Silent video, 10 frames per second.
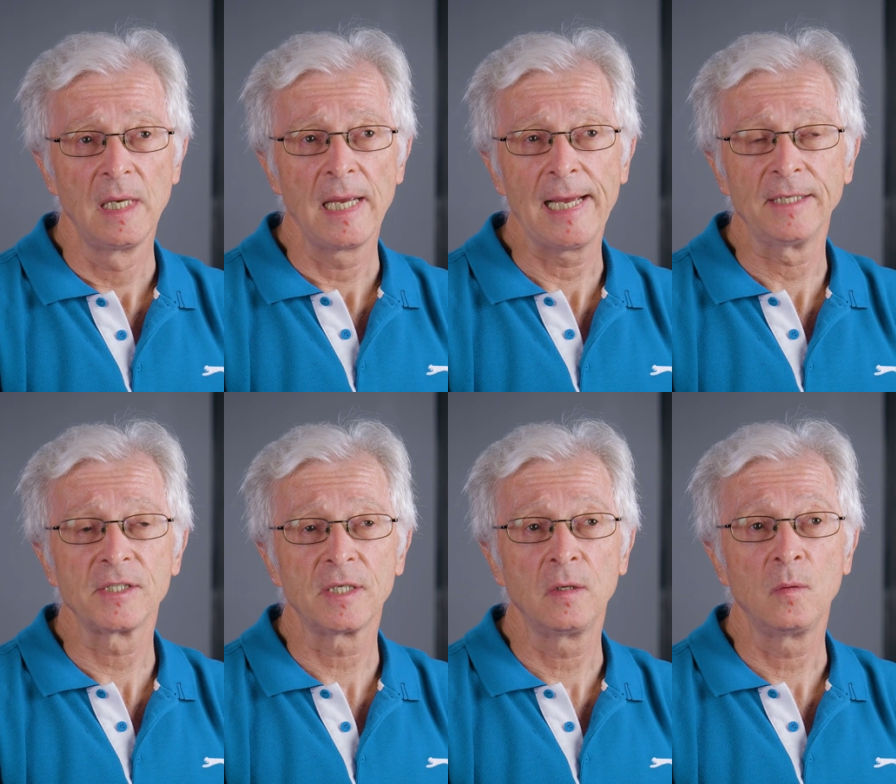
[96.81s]
And
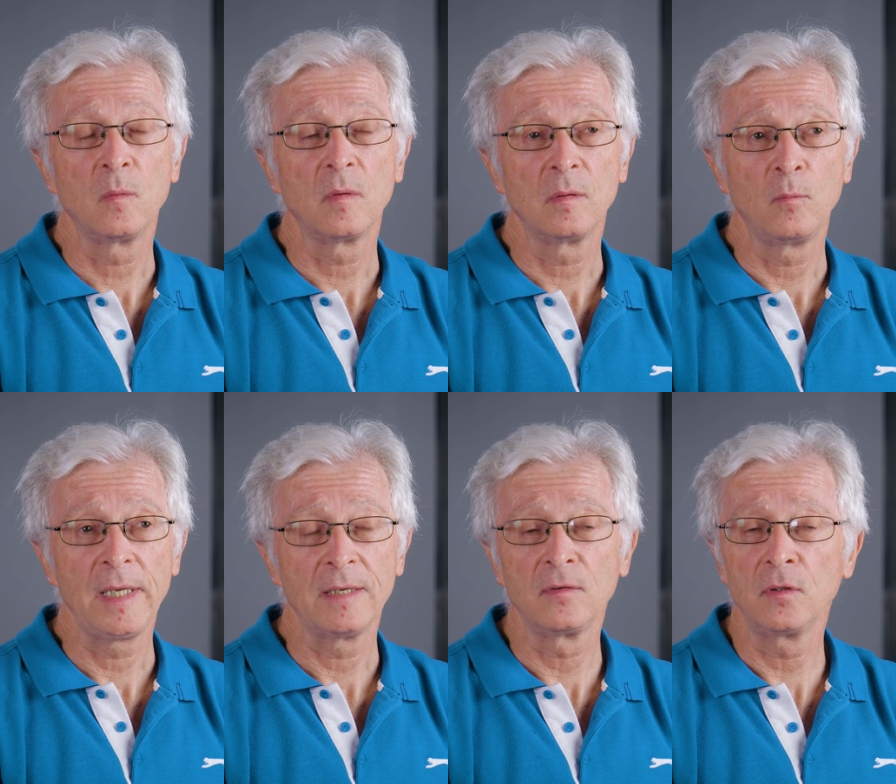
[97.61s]
so we
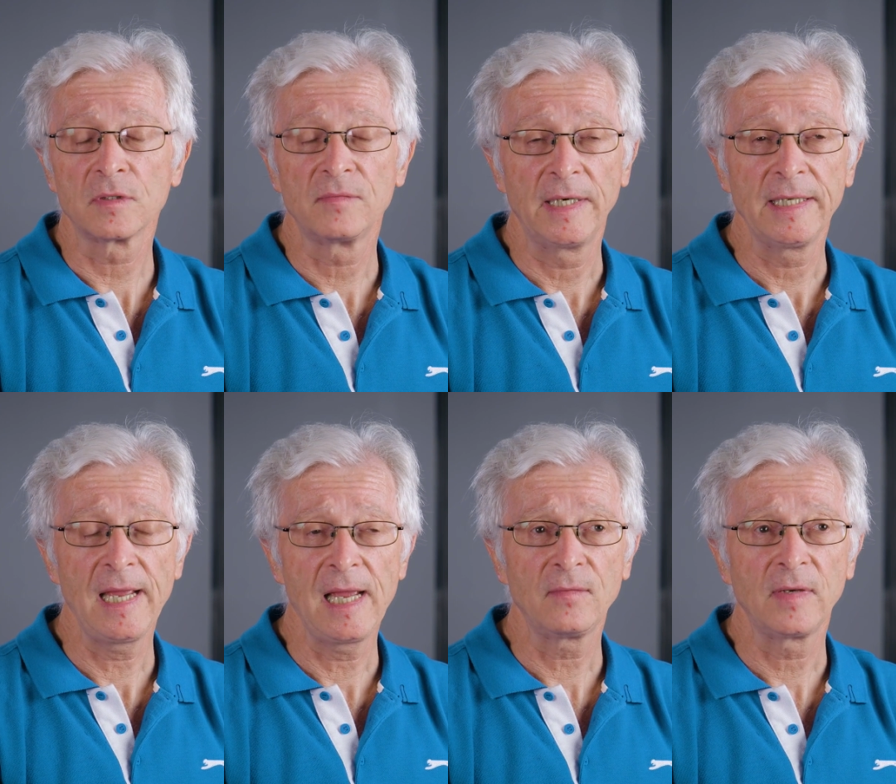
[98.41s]
have looked very
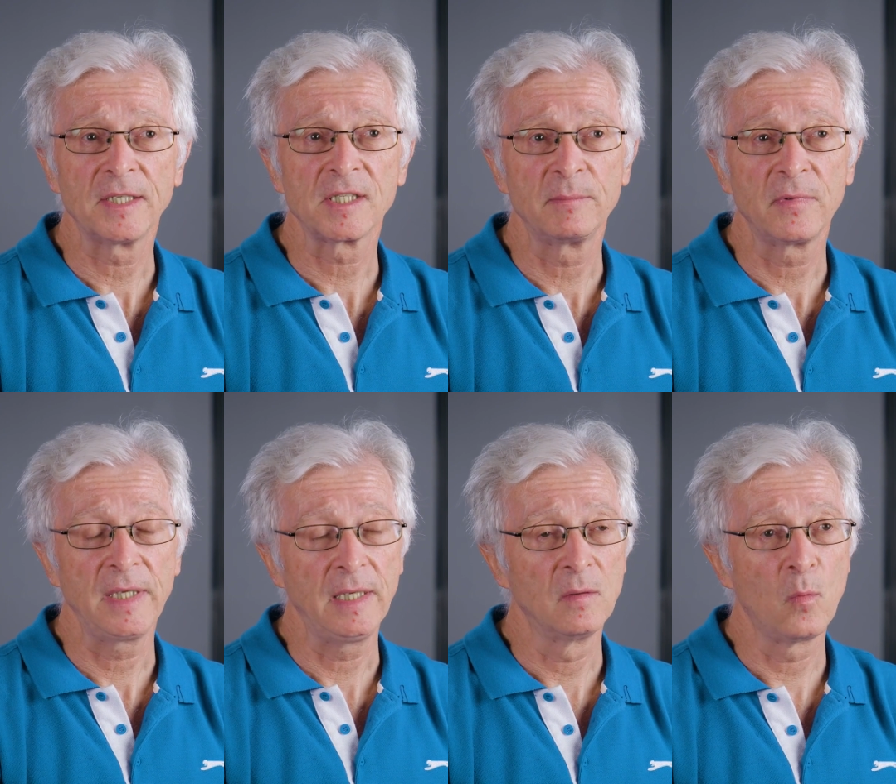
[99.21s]
carefully at some of
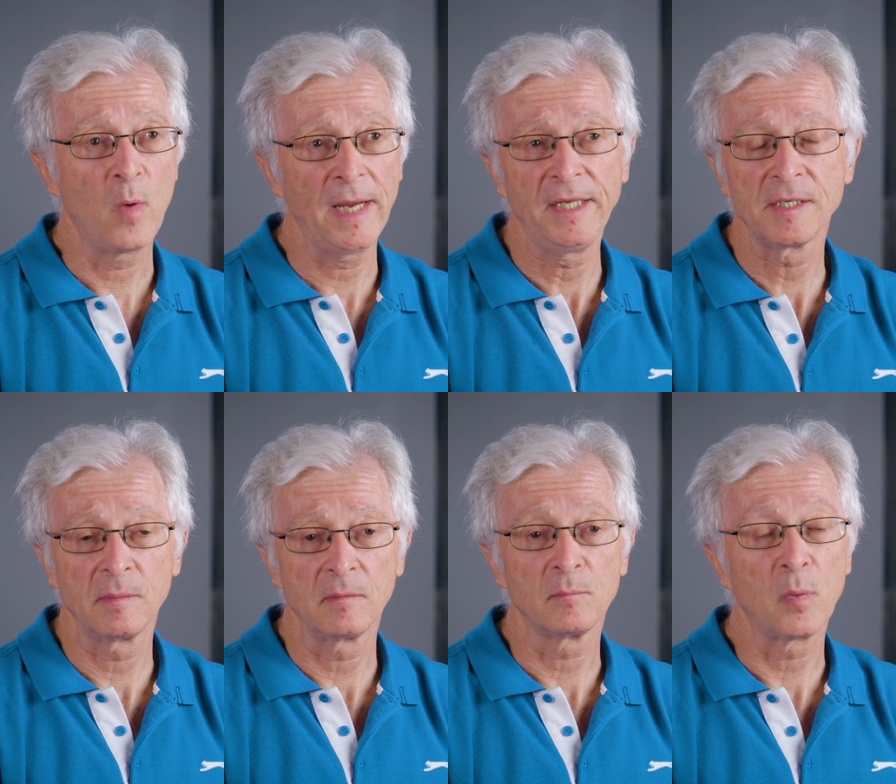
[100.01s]
the ways
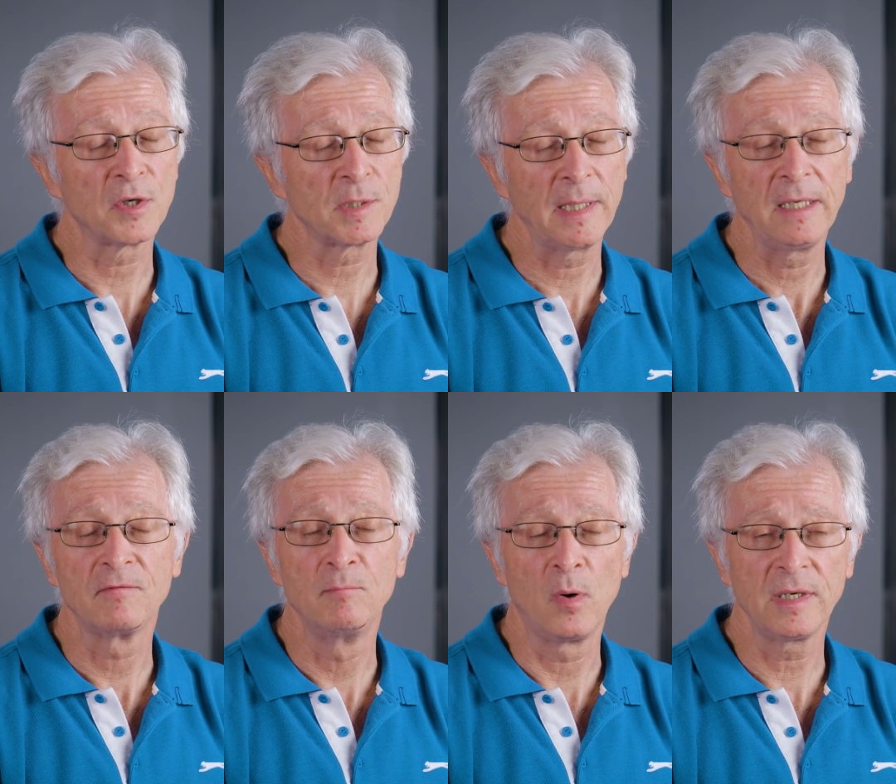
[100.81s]
possibly of
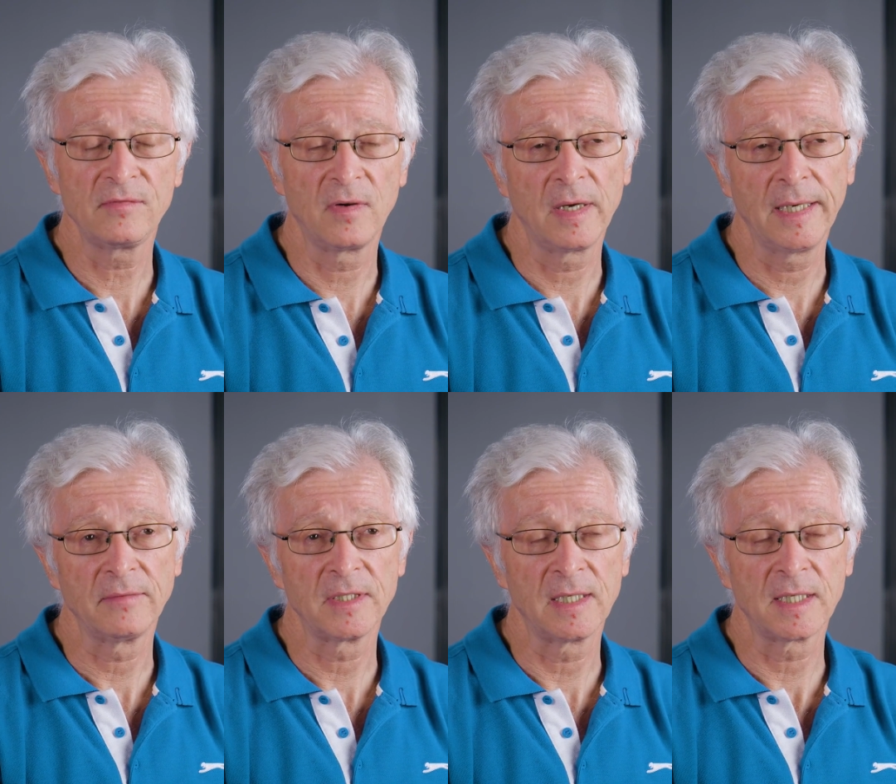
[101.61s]
modifying
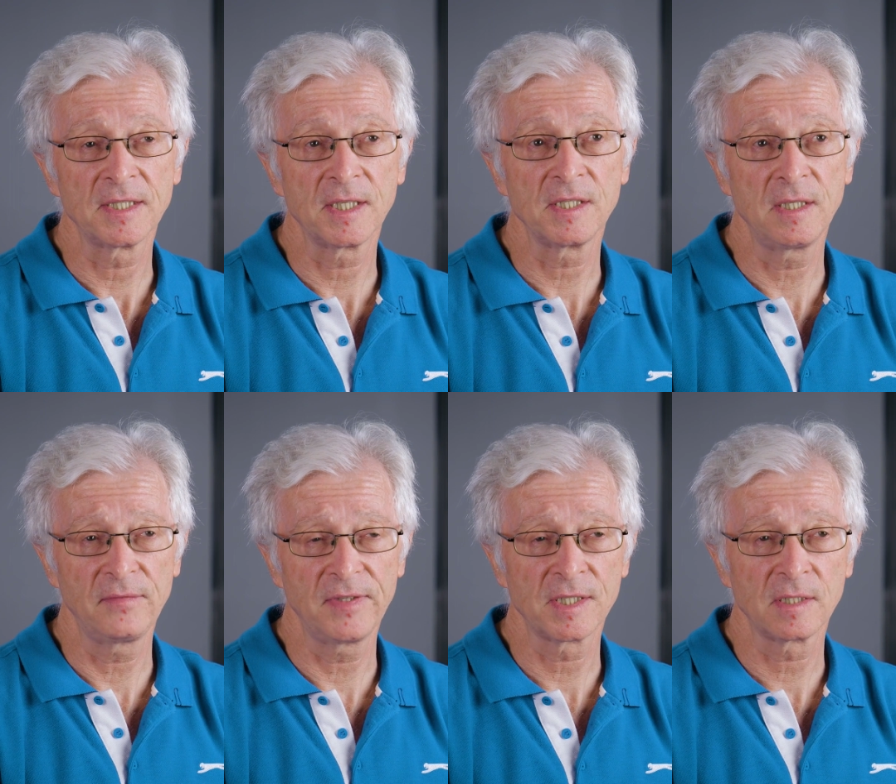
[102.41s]
the dialyzer
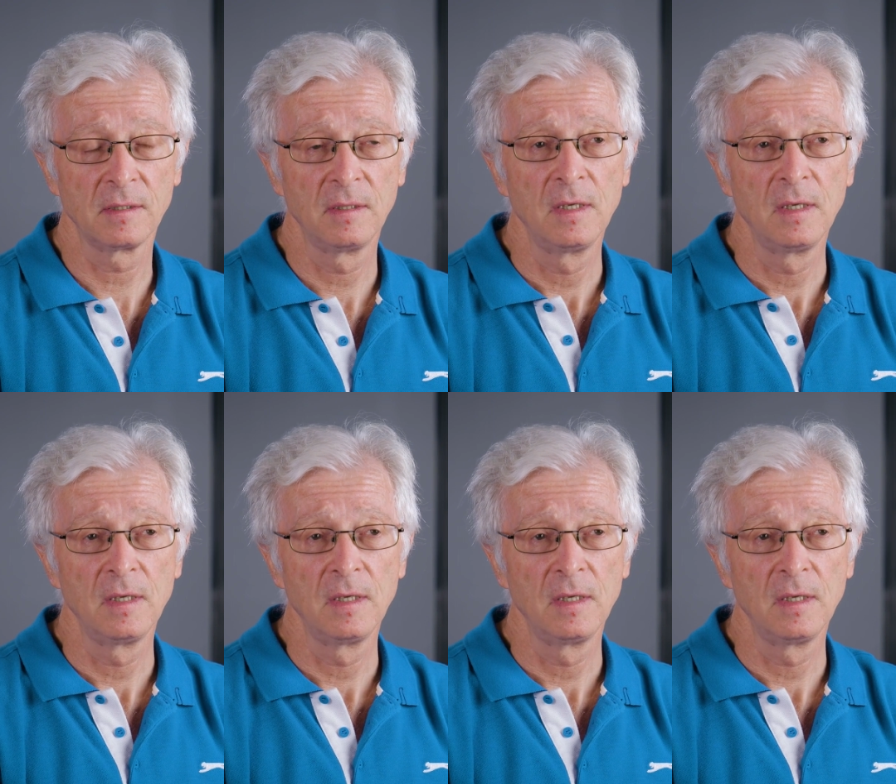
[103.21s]
surface